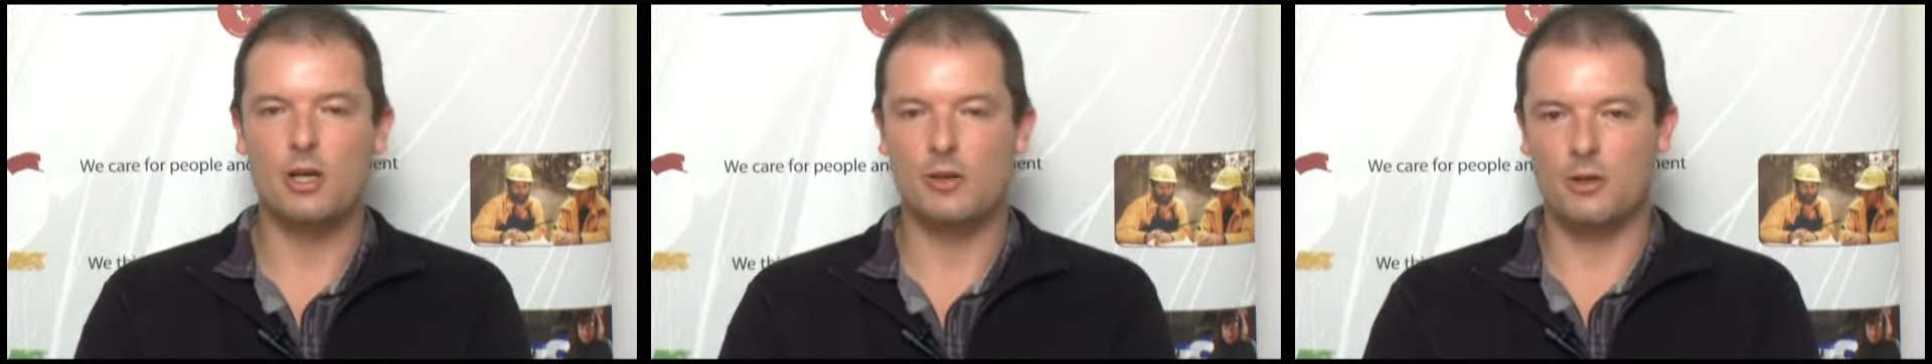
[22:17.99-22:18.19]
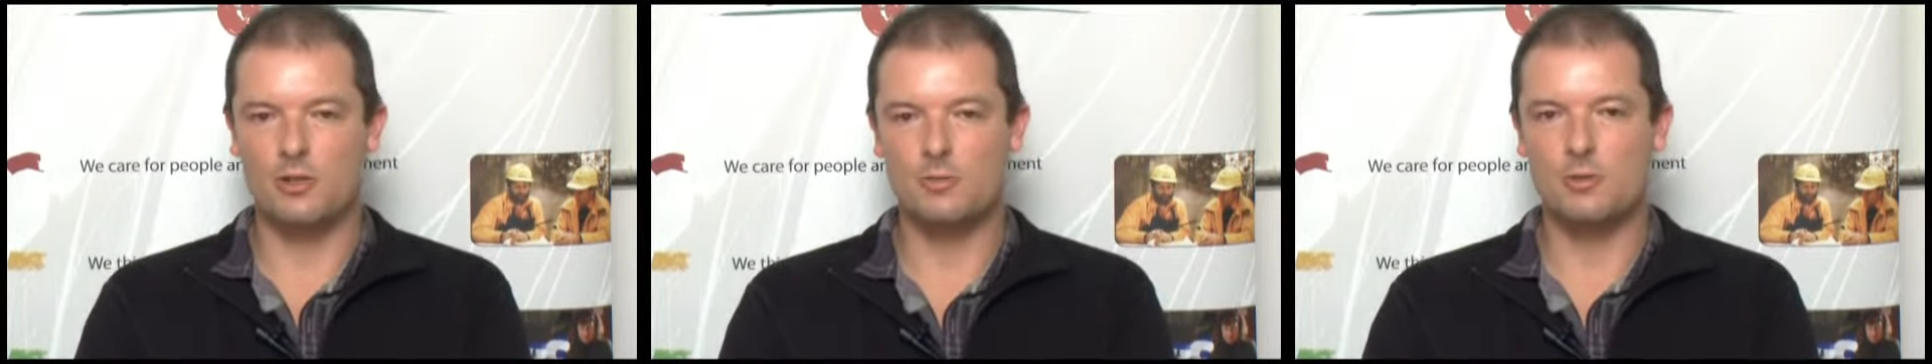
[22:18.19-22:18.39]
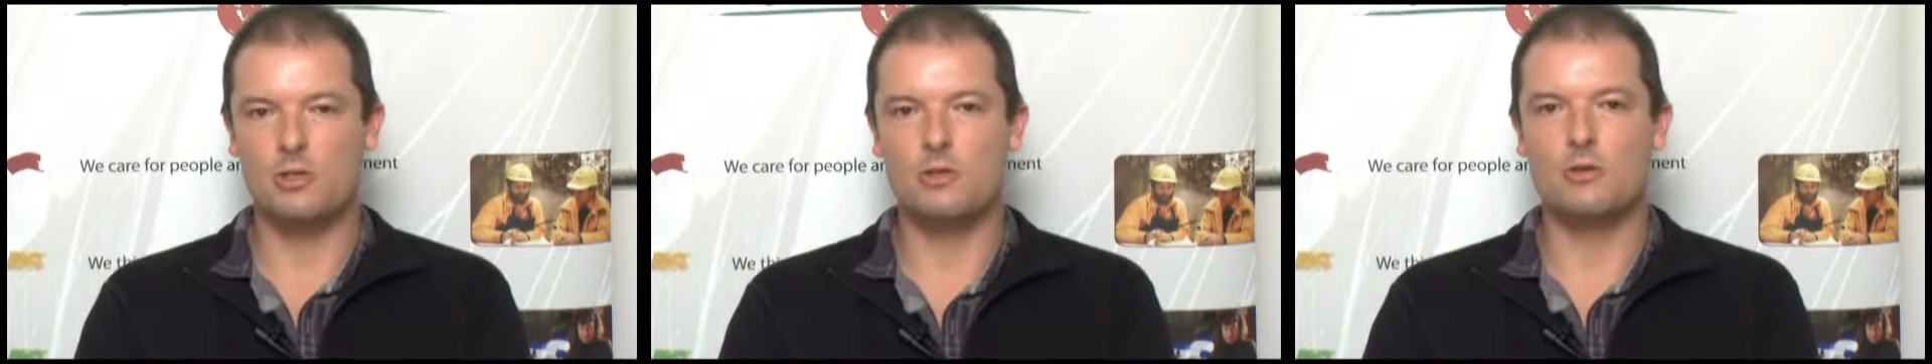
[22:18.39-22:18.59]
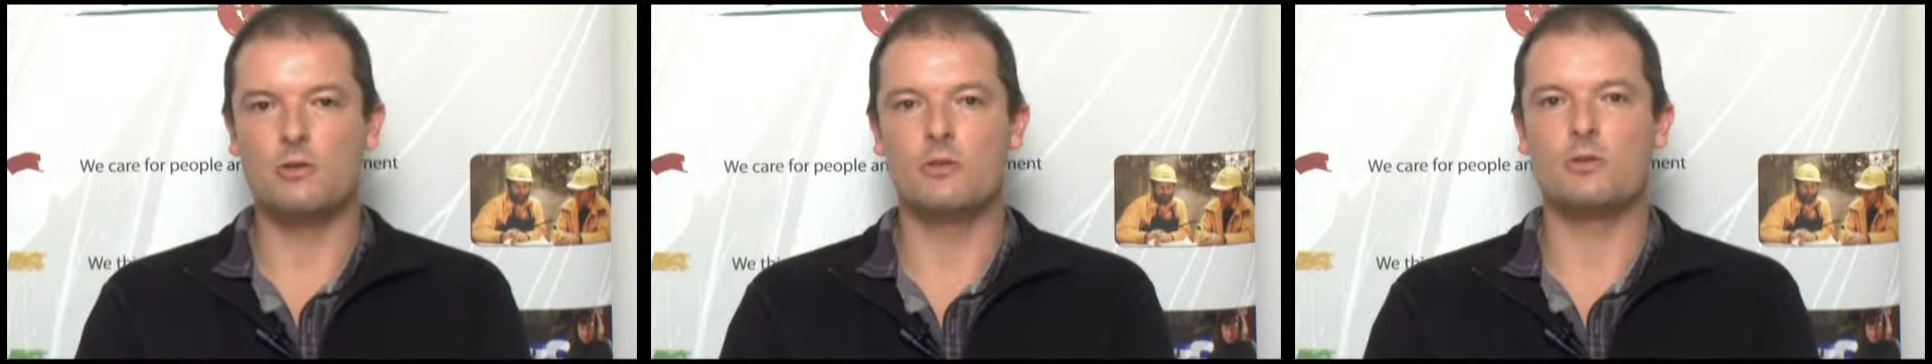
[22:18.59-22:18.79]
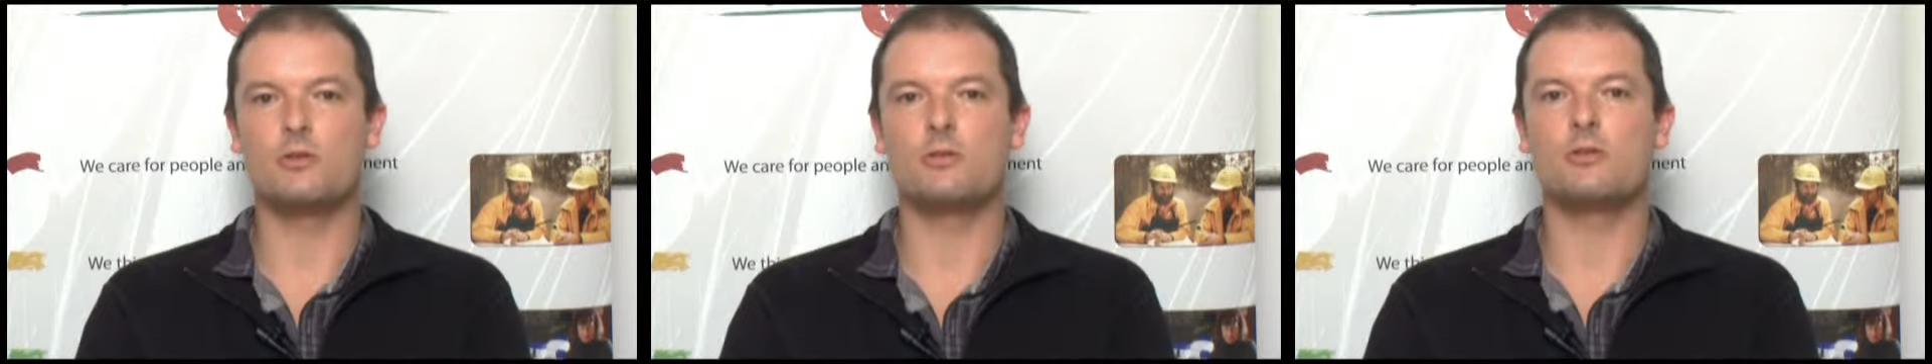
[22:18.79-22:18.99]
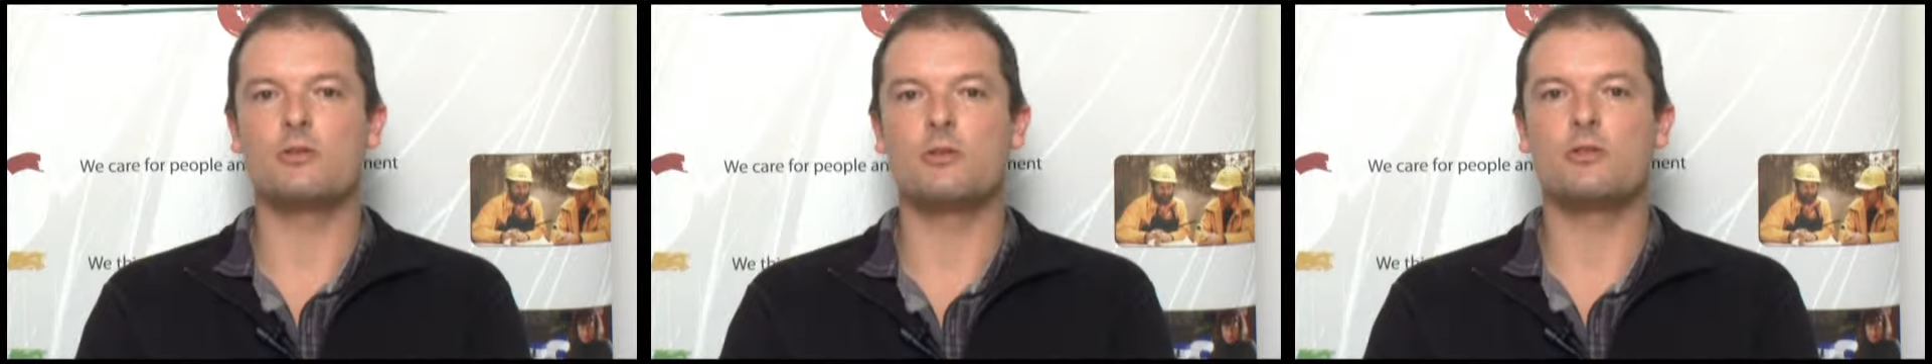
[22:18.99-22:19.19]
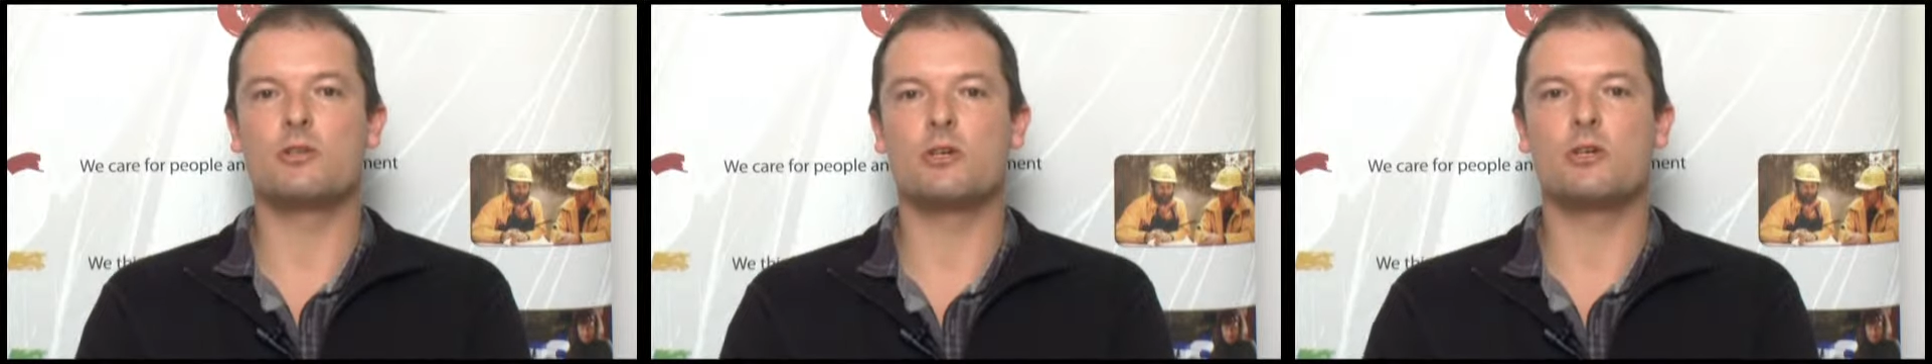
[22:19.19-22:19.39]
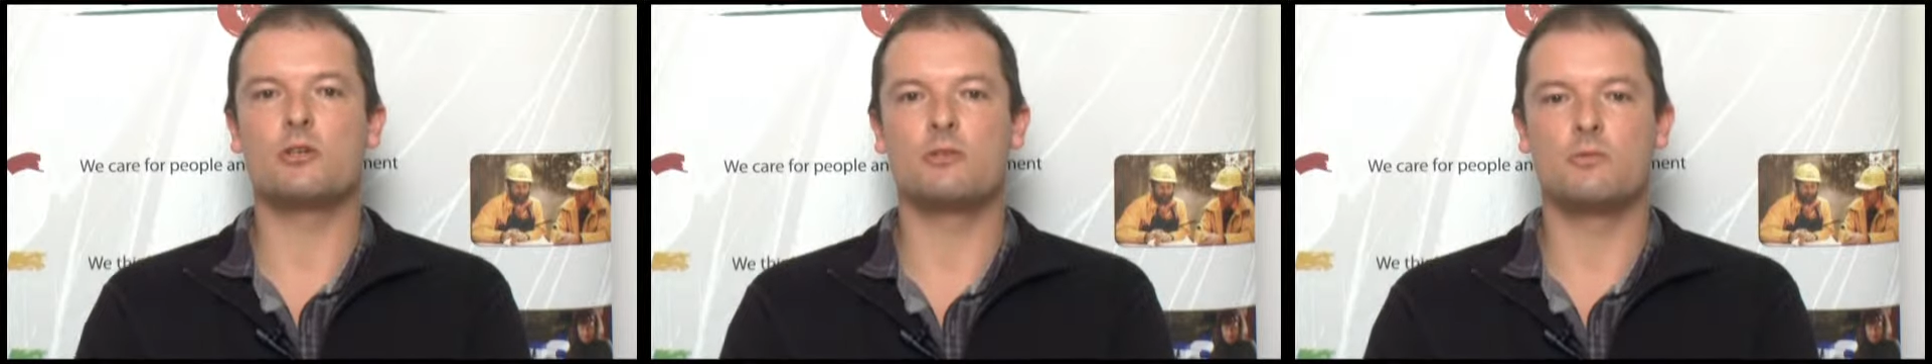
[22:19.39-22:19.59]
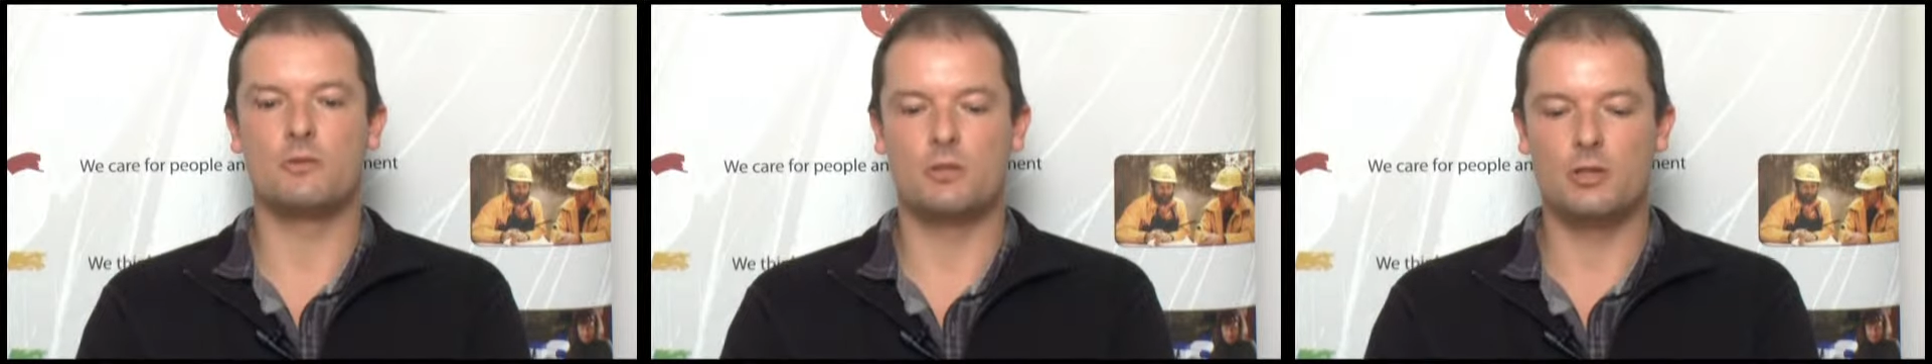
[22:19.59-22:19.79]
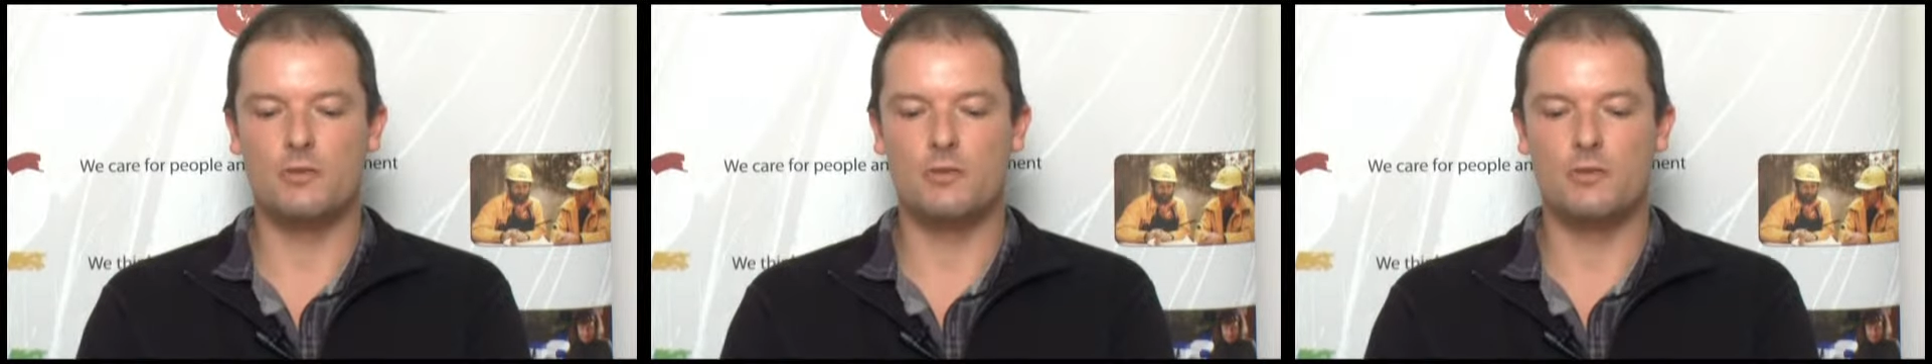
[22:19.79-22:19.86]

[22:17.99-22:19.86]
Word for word: Those materials are associated with